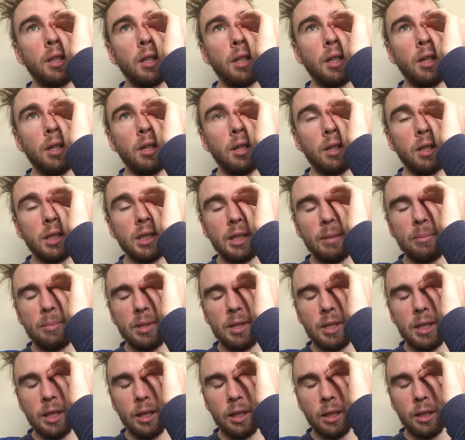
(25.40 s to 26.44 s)
because uh, I've
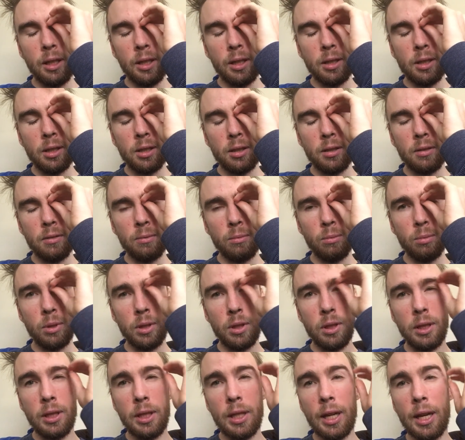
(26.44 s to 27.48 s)
been taking
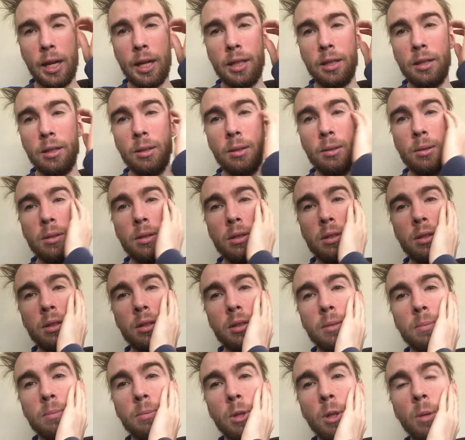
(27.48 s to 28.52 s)
really high
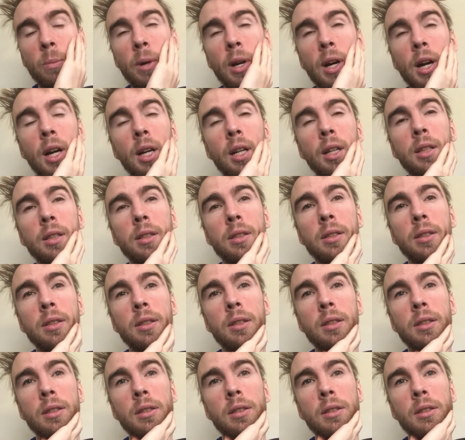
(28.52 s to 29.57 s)
dose probiotics
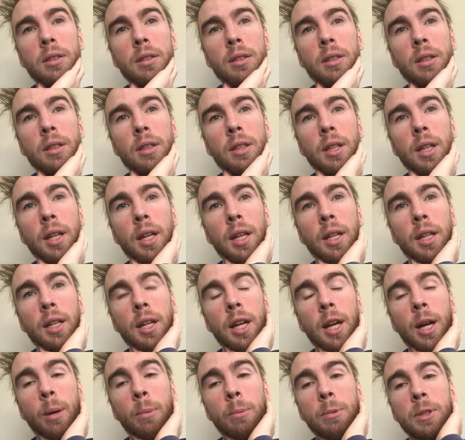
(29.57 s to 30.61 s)
and
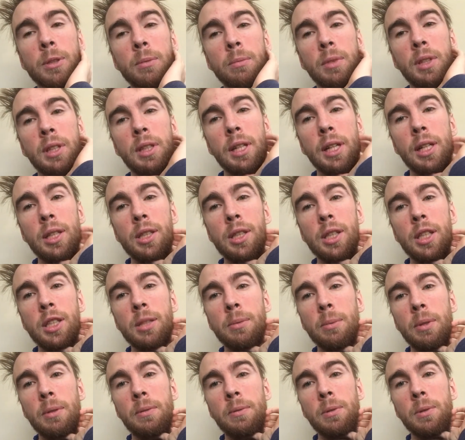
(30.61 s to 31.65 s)
it helps me
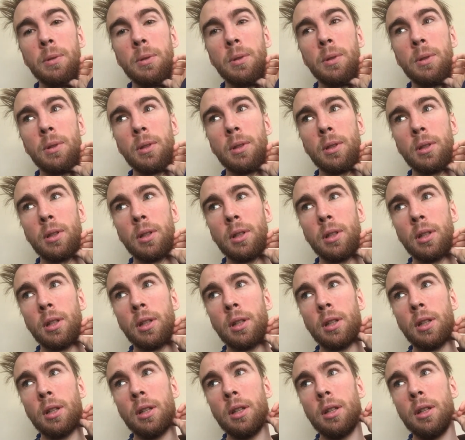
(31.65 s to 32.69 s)
digest my food.
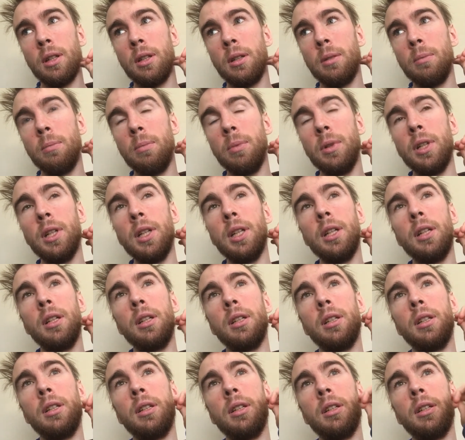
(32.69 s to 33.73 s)
But
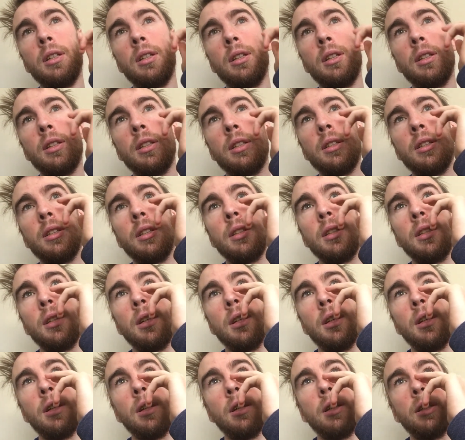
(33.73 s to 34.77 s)

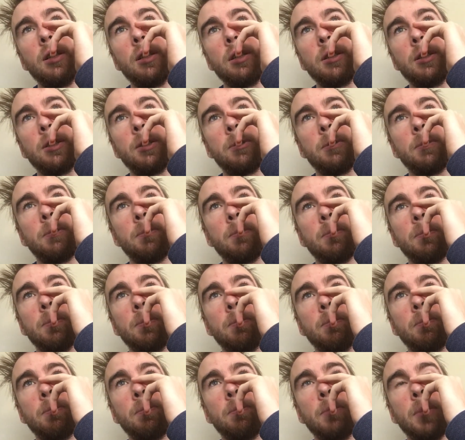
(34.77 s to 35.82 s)
uh, it's
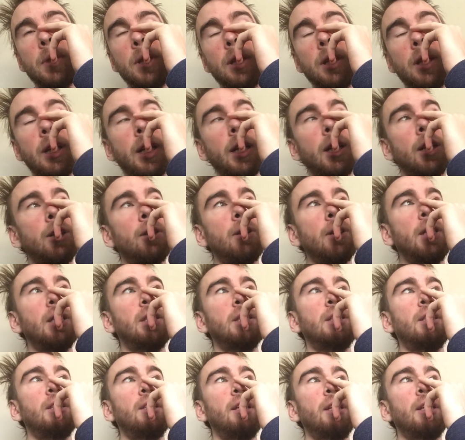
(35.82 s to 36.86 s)
been kind of
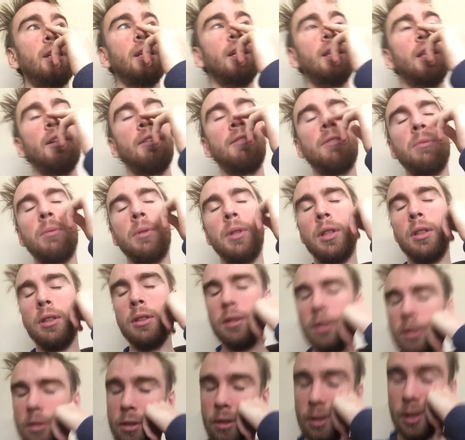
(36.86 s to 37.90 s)
crazy. Like it gives me
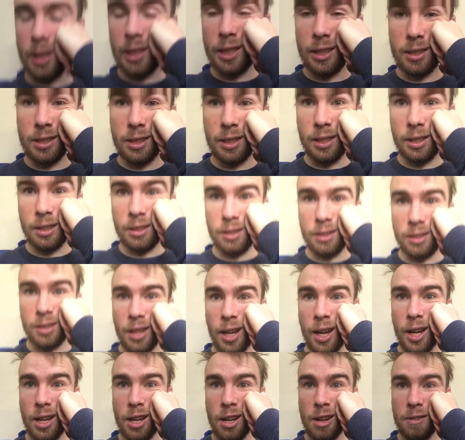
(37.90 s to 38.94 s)
crazy
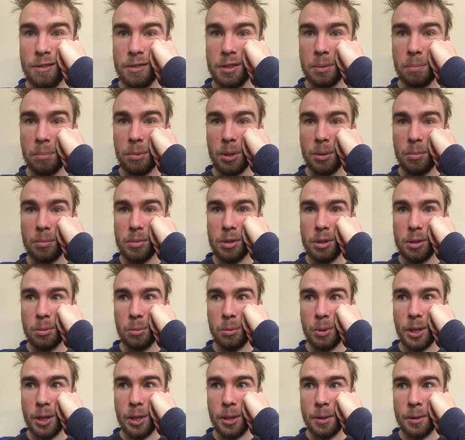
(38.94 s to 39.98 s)
die-off symptoms as
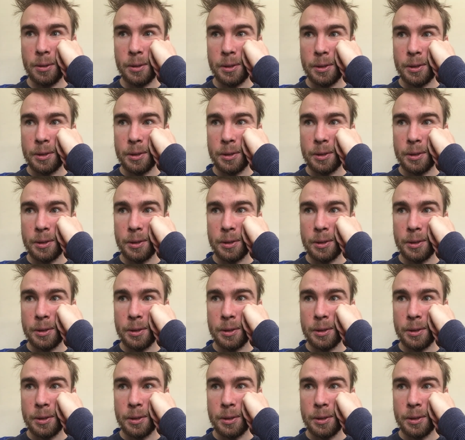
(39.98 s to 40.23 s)
well.